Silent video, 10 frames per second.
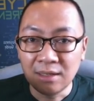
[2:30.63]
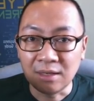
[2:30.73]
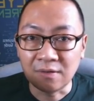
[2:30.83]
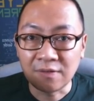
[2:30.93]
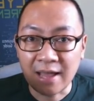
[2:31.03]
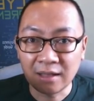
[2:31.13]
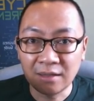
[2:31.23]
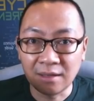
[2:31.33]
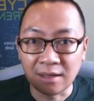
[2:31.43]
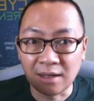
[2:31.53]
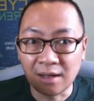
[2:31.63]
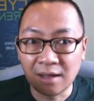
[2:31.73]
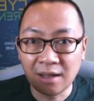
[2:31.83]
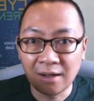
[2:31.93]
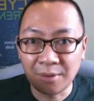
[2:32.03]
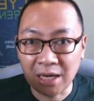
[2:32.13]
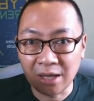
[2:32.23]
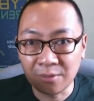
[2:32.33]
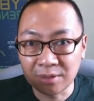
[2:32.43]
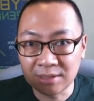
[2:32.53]
In fact, when
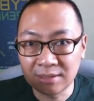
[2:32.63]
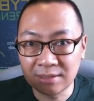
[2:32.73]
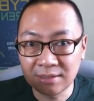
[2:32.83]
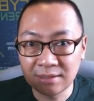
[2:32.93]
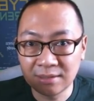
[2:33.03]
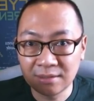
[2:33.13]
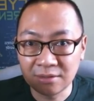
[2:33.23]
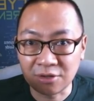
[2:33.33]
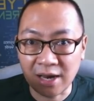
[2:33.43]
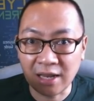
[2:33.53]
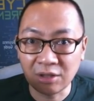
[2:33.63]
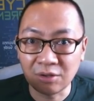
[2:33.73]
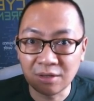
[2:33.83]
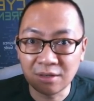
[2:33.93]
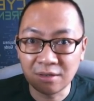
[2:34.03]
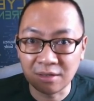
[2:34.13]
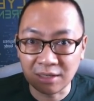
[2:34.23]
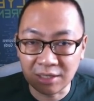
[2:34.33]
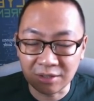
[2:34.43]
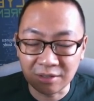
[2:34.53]
I was trying it
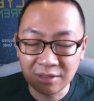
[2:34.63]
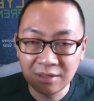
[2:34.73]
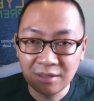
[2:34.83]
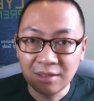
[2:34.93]
earlier